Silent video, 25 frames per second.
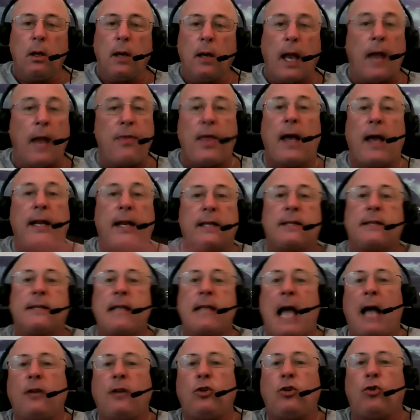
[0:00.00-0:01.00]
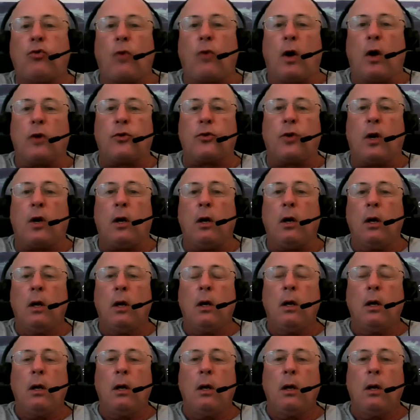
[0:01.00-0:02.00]
and that it's not structure,
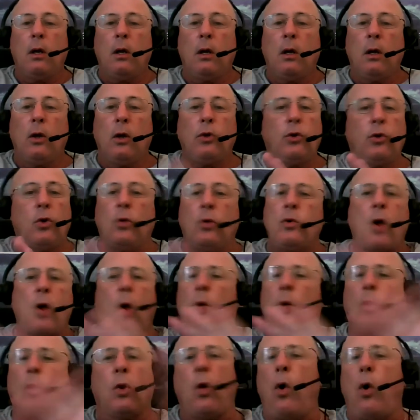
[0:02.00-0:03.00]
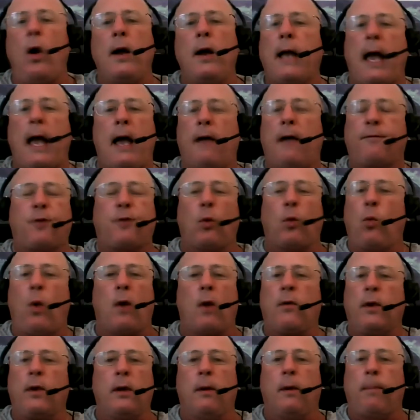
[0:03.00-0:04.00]
you no longer have to
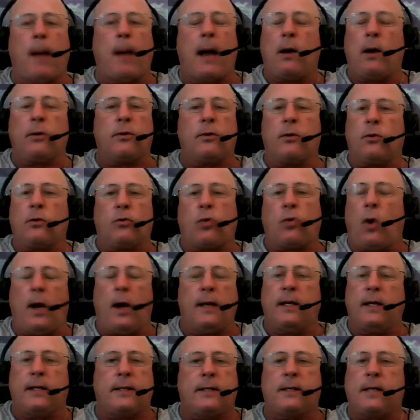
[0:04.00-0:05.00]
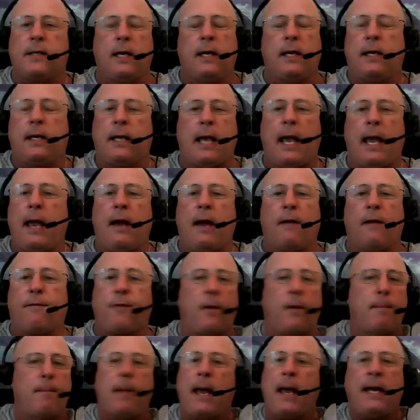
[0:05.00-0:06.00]
worry about trying to seek care
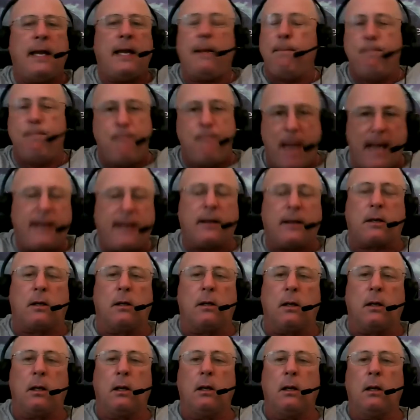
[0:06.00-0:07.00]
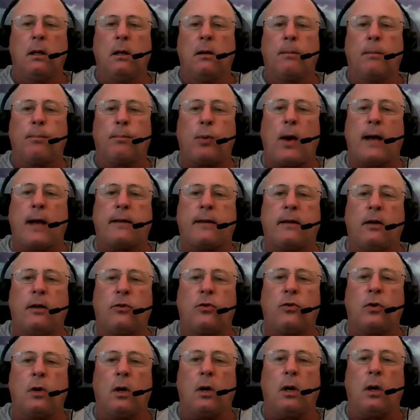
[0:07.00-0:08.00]
from any medical
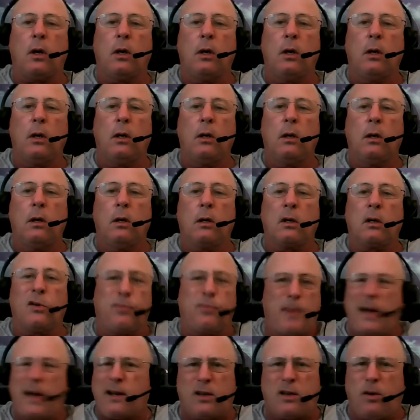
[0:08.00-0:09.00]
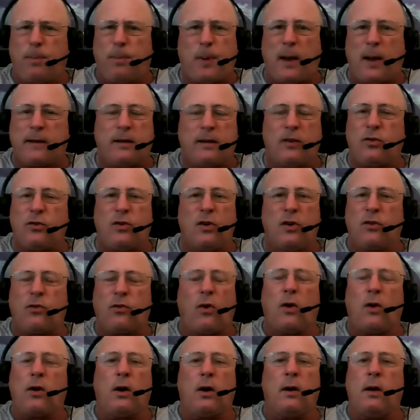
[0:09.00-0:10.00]
practitioner, because medical practitioners
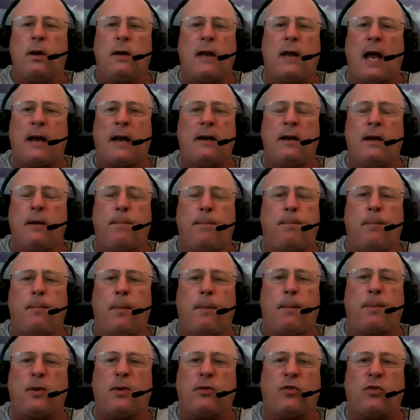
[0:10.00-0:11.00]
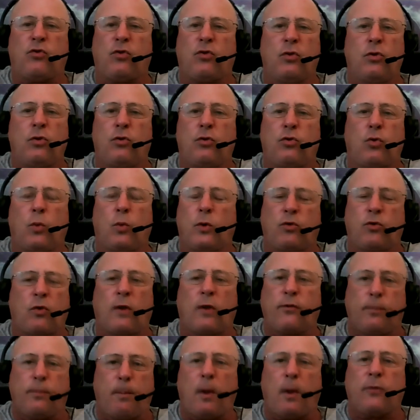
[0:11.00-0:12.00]
are not in a position to
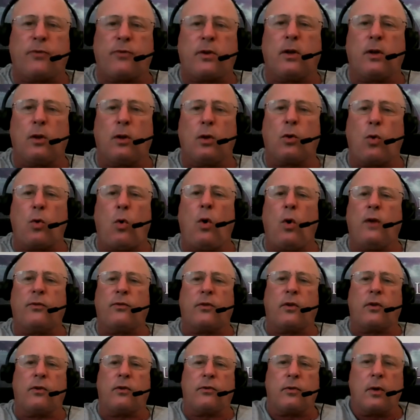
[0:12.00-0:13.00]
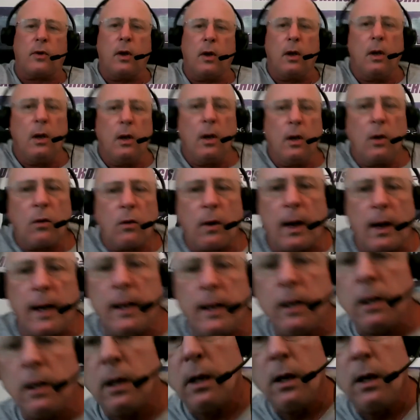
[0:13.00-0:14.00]
address muscular causes,
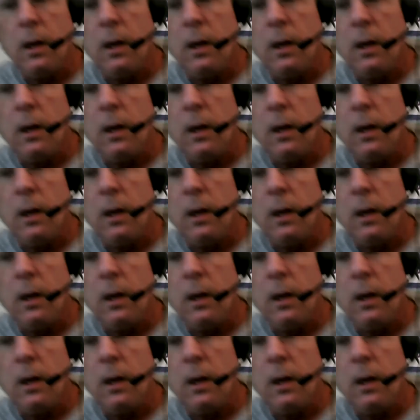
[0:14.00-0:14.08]
right?